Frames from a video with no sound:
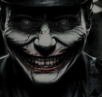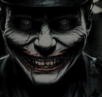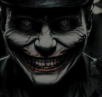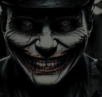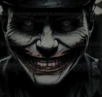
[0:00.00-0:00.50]
But
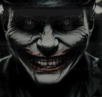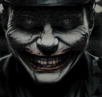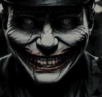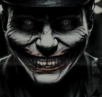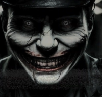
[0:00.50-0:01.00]
I shook my
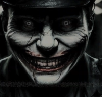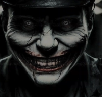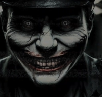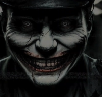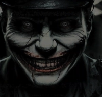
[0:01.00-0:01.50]
head,
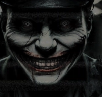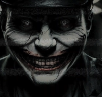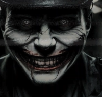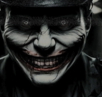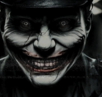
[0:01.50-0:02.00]
pushing
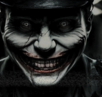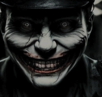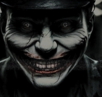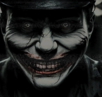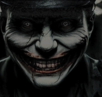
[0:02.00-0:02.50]
the thought
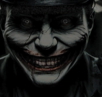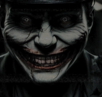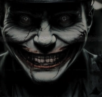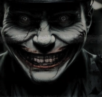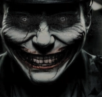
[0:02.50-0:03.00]
away.
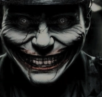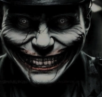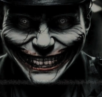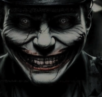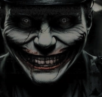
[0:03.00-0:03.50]

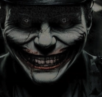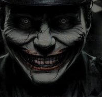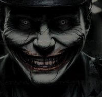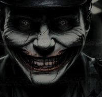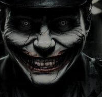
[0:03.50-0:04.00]
This is real
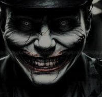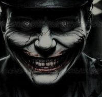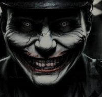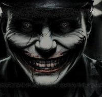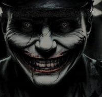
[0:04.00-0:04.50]
life,
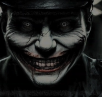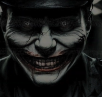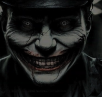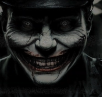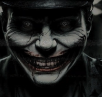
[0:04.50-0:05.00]
not a
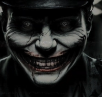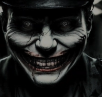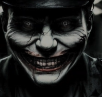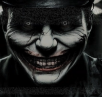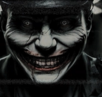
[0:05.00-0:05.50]
horror
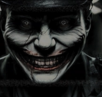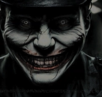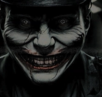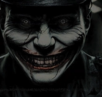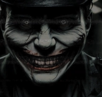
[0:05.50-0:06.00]
movie.
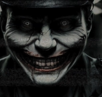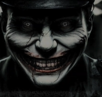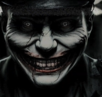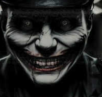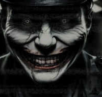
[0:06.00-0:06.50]

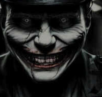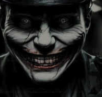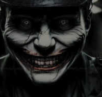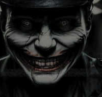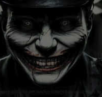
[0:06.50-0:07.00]
For a
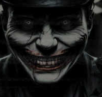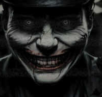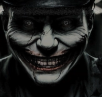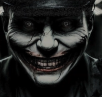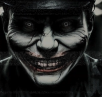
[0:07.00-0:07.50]
moment, I
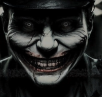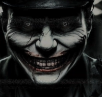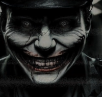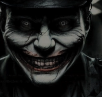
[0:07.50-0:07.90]
continued to